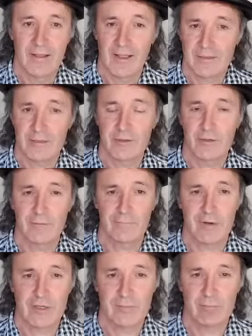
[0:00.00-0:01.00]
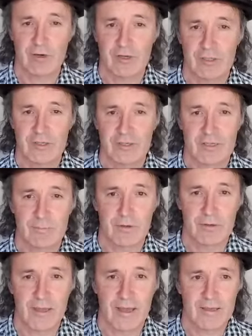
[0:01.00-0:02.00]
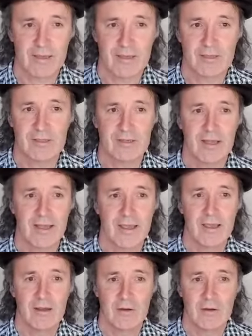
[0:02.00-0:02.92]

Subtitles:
Until the French president spoke out yesterday,